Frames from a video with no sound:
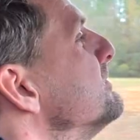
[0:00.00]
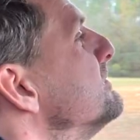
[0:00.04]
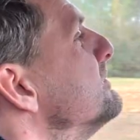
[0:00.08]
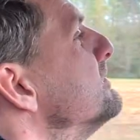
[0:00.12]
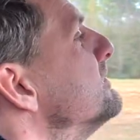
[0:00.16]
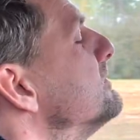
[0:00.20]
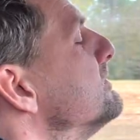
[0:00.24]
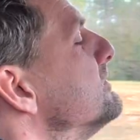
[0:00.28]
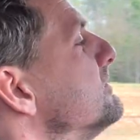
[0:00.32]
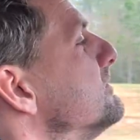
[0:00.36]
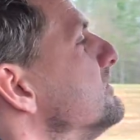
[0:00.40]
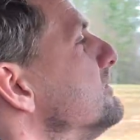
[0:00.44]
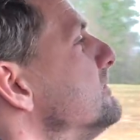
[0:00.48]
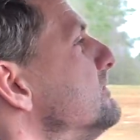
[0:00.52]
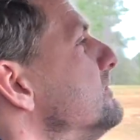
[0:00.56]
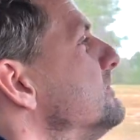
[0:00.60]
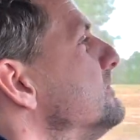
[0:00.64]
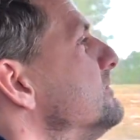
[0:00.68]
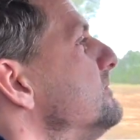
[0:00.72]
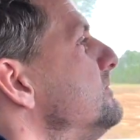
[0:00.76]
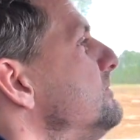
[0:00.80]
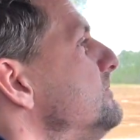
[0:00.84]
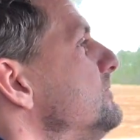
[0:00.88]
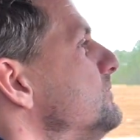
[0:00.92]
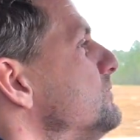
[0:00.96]
so
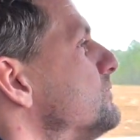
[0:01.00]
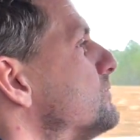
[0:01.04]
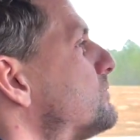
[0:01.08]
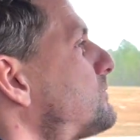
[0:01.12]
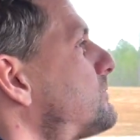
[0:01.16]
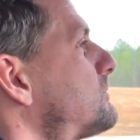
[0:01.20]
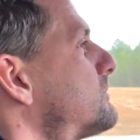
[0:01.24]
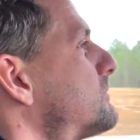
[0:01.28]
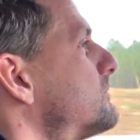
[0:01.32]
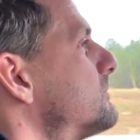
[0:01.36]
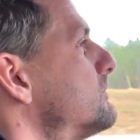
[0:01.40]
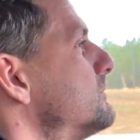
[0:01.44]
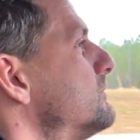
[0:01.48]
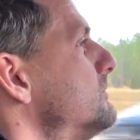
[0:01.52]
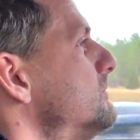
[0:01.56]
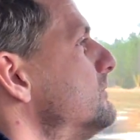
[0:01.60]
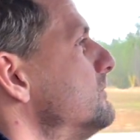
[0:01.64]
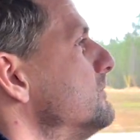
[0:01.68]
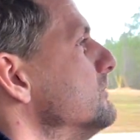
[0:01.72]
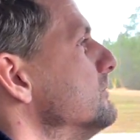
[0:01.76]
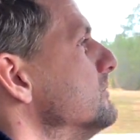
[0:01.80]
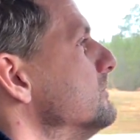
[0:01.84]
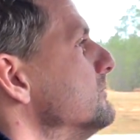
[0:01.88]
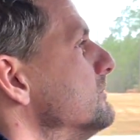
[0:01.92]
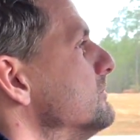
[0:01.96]

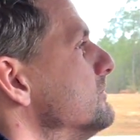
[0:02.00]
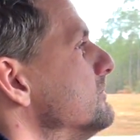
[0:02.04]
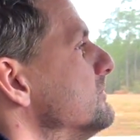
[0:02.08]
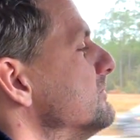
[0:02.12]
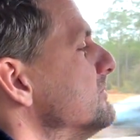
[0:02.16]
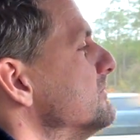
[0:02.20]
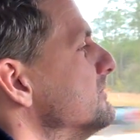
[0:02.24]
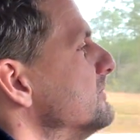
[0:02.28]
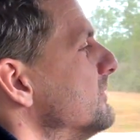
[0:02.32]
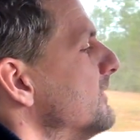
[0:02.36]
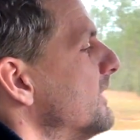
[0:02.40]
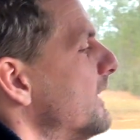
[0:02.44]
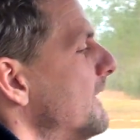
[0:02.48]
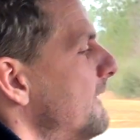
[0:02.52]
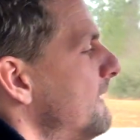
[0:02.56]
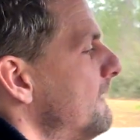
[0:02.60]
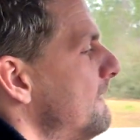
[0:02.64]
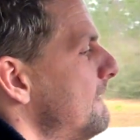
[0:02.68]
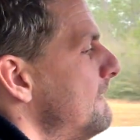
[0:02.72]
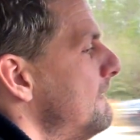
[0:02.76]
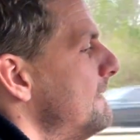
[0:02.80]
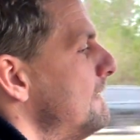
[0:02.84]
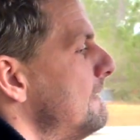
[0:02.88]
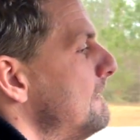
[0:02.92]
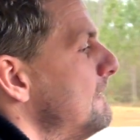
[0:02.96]
the school bus is
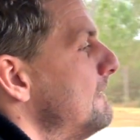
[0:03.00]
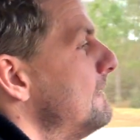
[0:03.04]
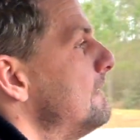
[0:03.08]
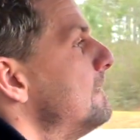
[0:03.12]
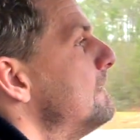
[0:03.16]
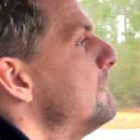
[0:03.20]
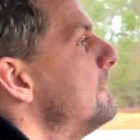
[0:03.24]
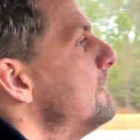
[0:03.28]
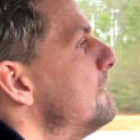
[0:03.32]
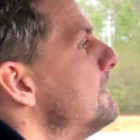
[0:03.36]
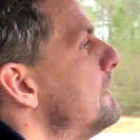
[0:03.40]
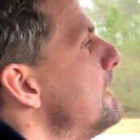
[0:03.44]
35.